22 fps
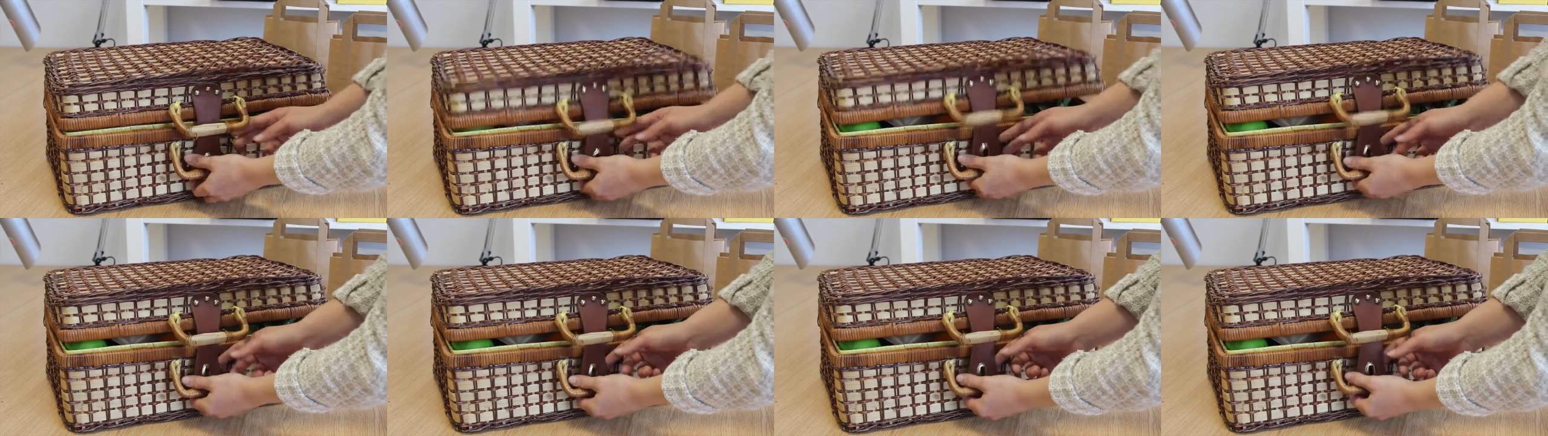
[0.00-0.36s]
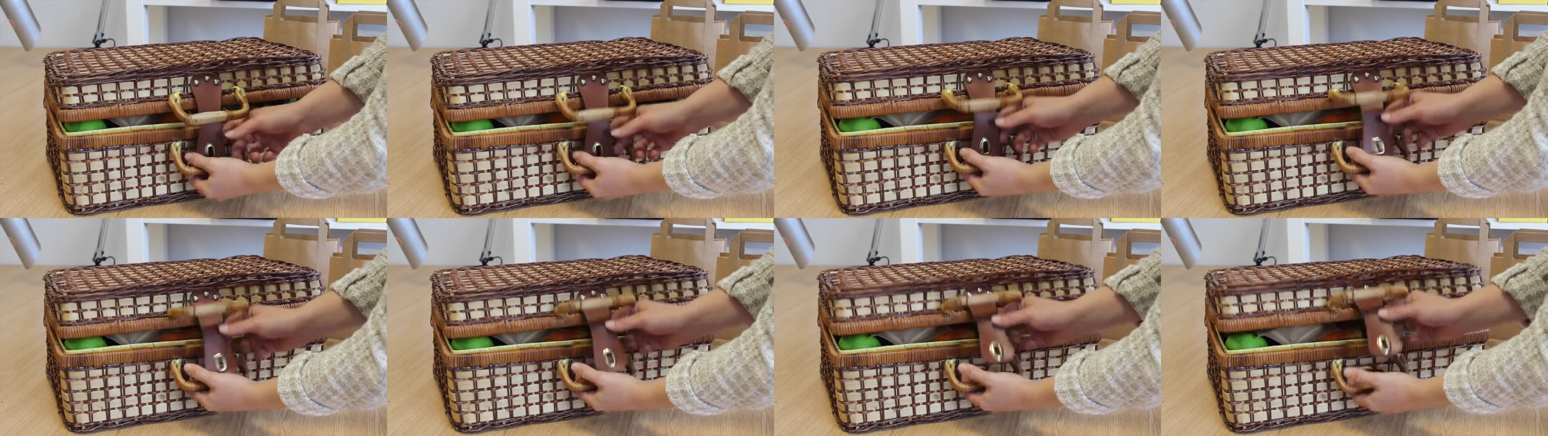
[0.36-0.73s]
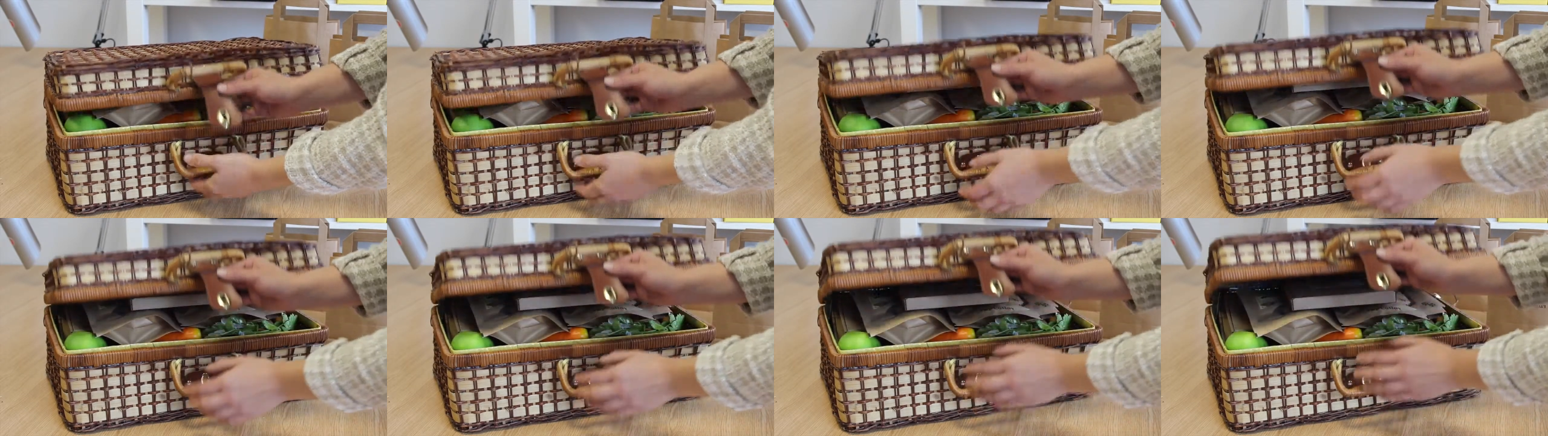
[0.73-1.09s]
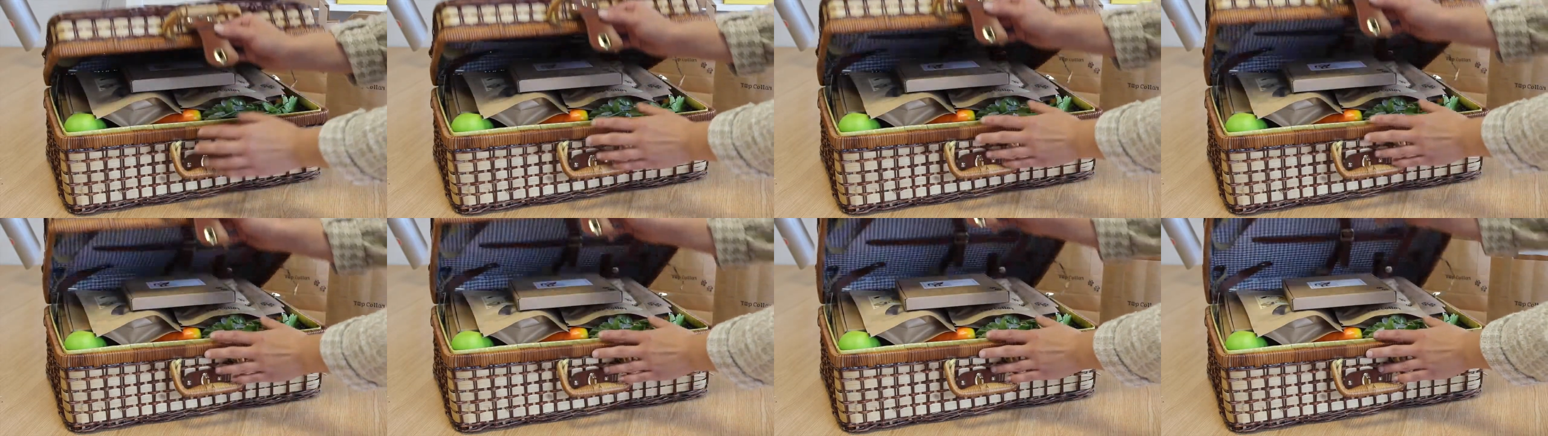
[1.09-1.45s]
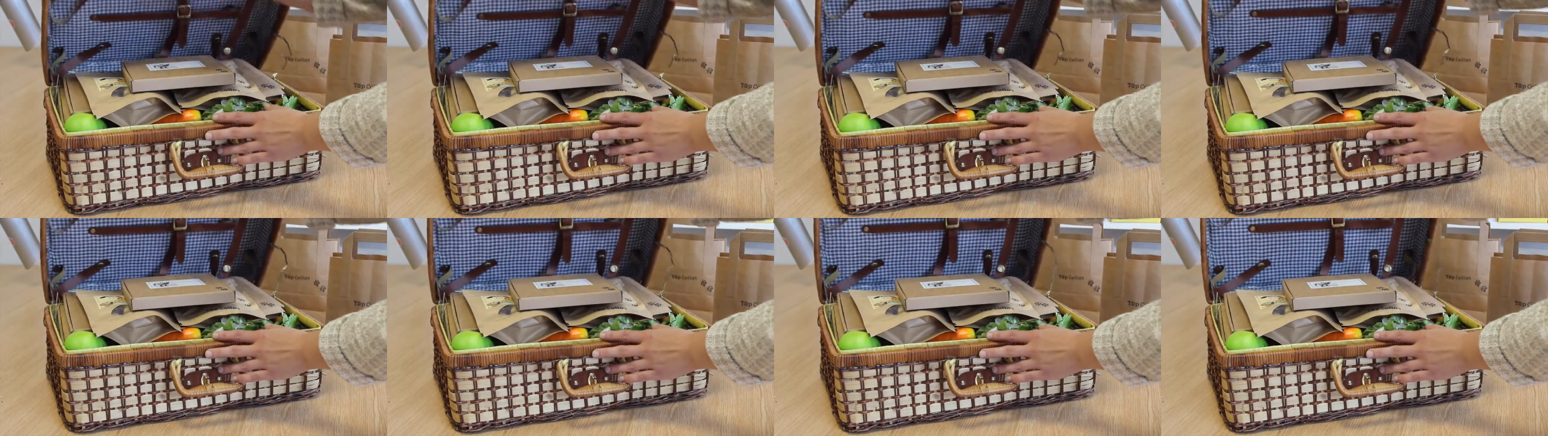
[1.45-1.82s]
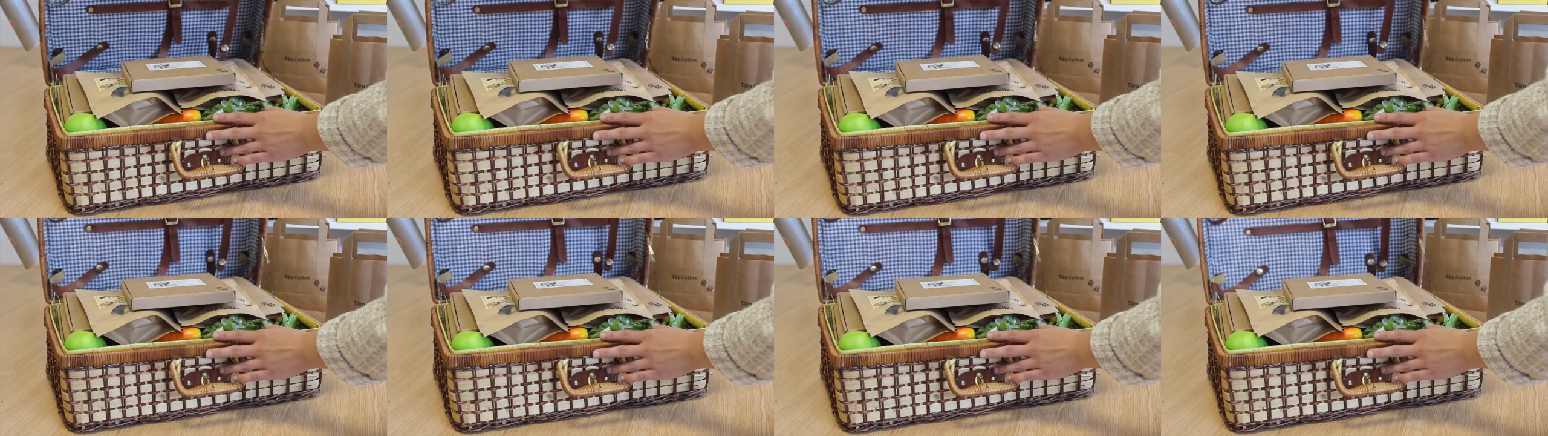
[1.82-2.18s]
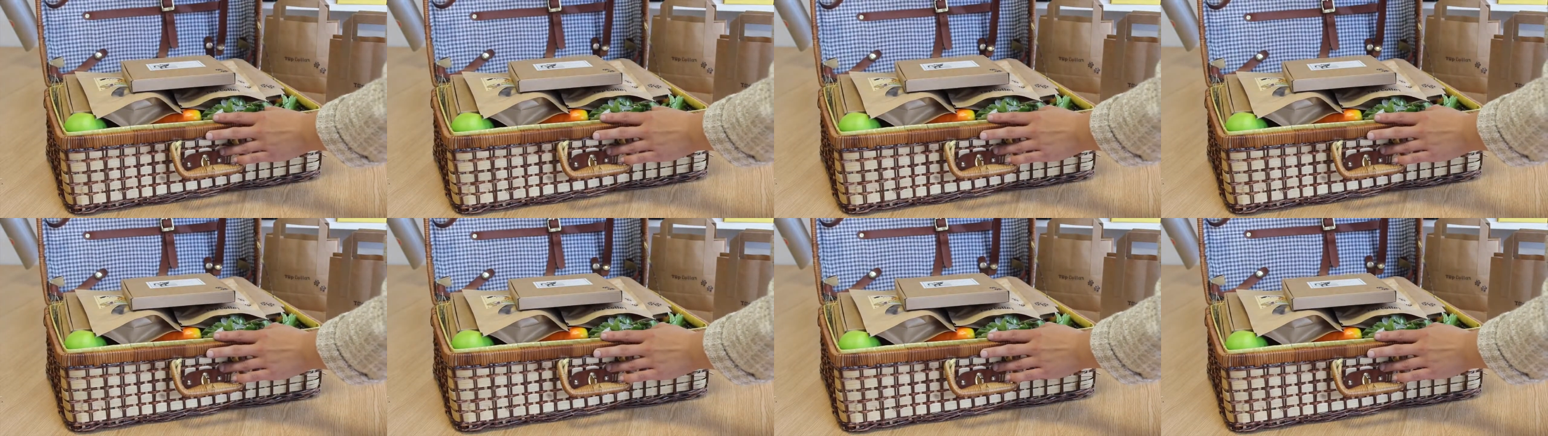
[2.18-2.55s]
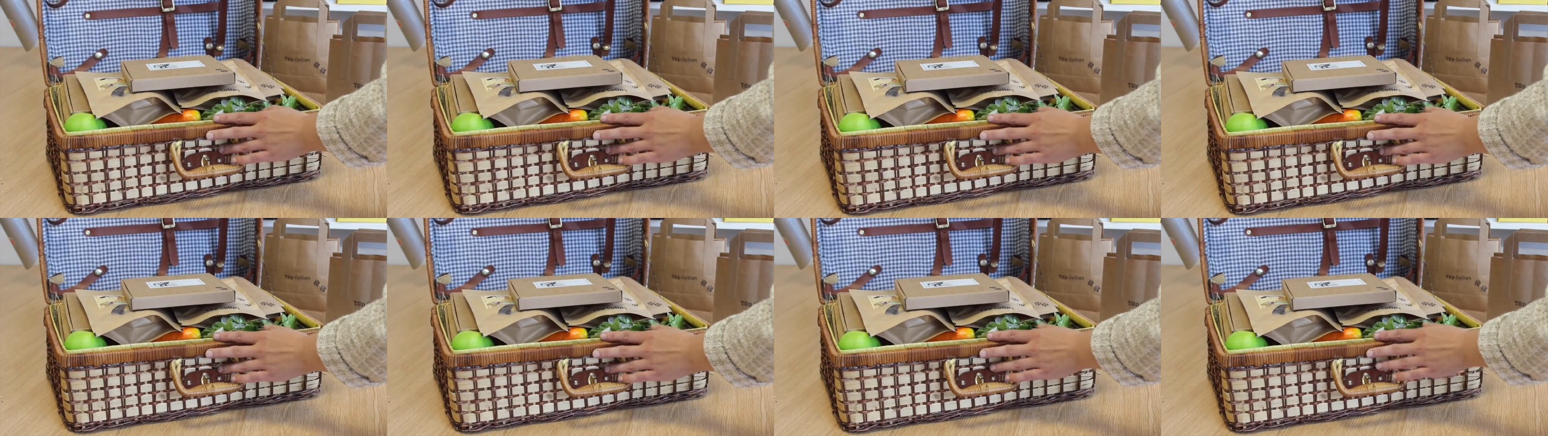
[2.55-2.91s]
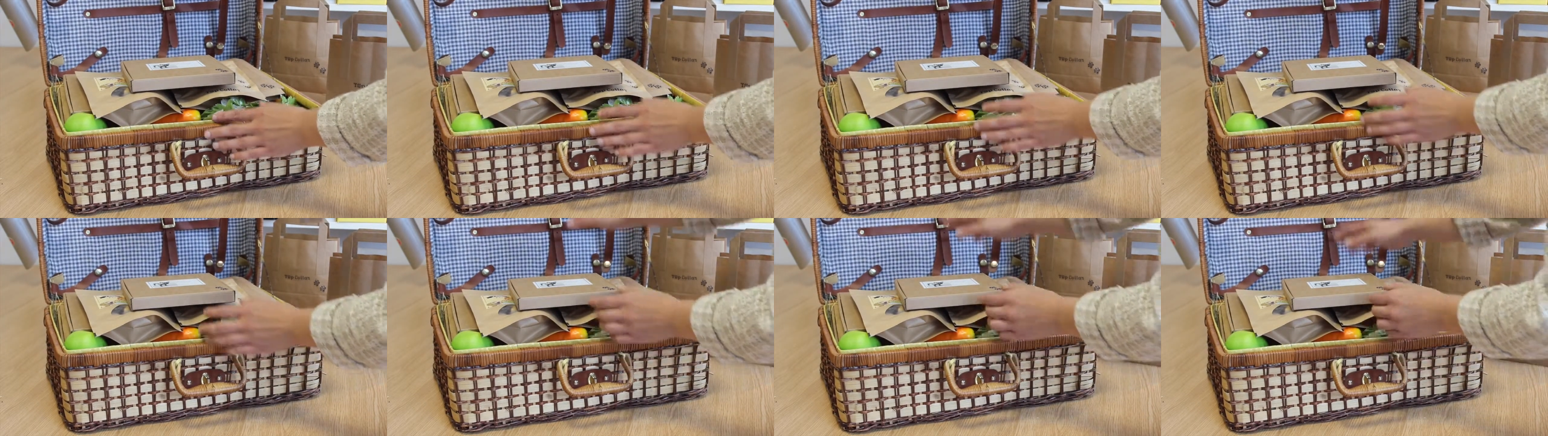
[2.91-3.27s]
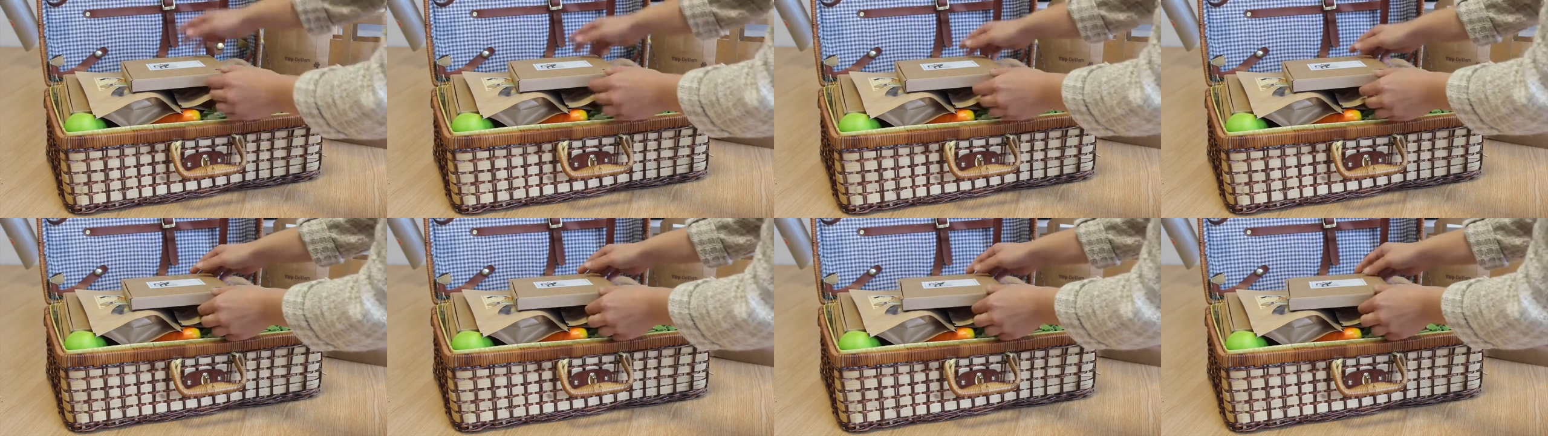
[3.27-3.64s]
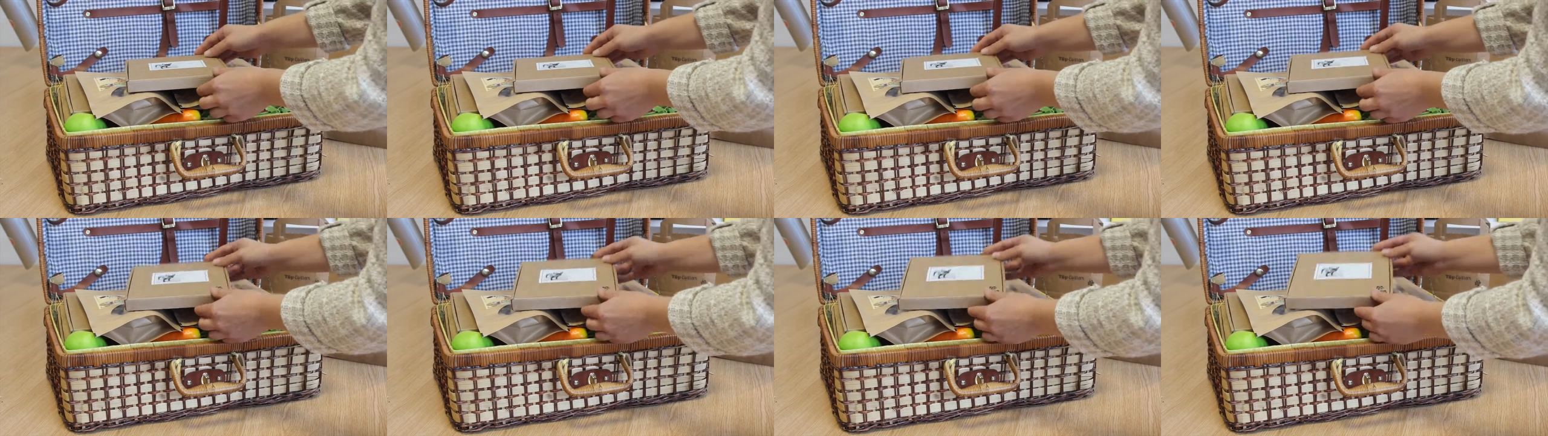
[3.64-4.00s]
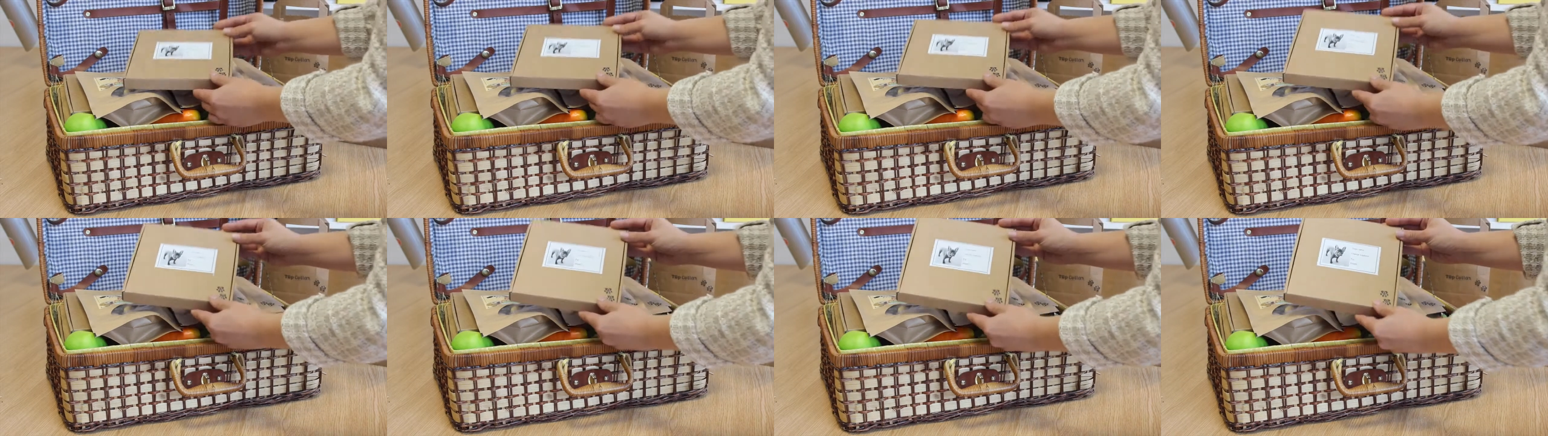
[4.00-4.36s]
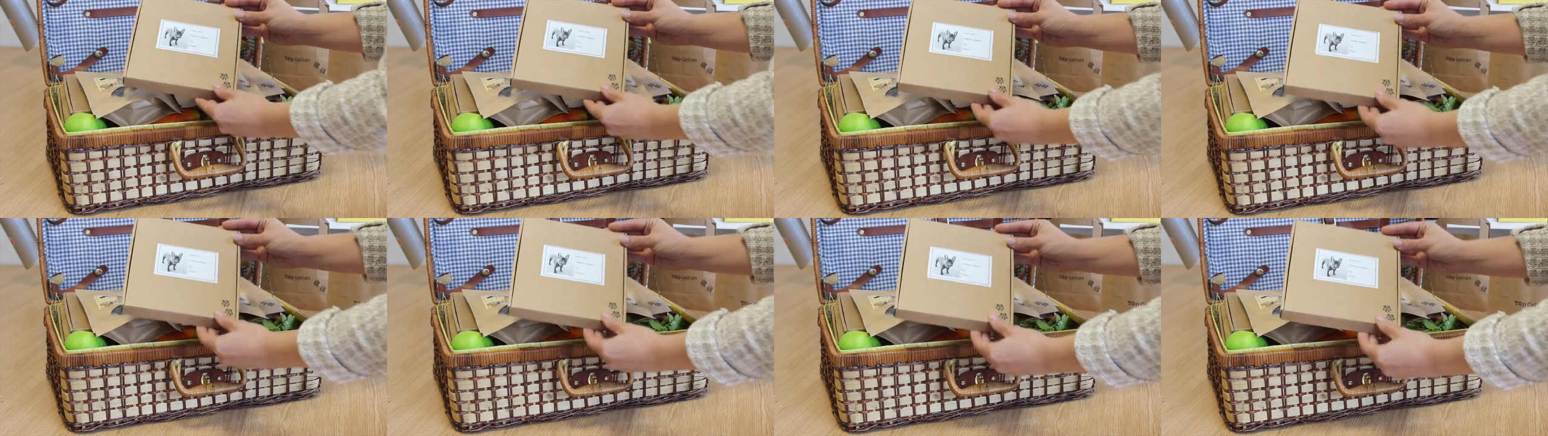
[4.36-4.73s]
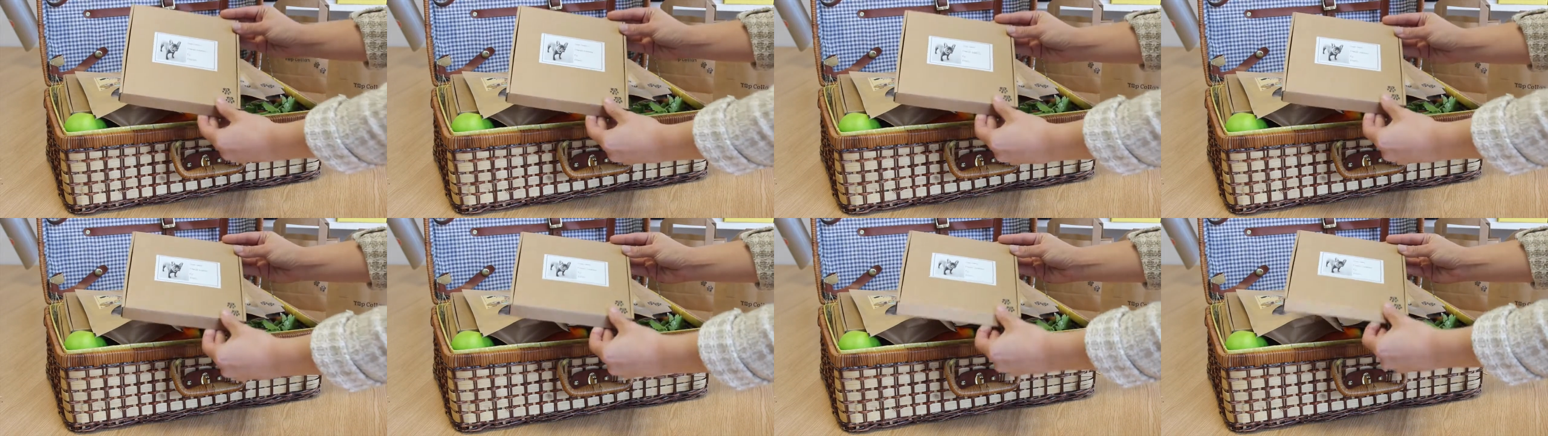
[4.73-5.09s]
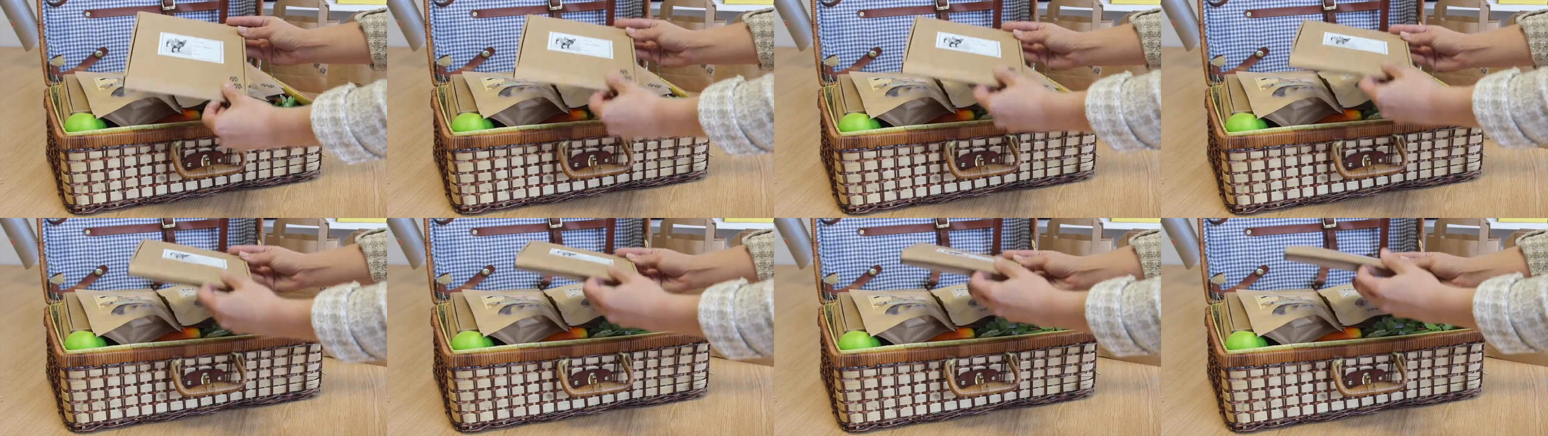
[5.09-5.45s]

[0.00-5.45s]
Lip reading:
(no speaker visible)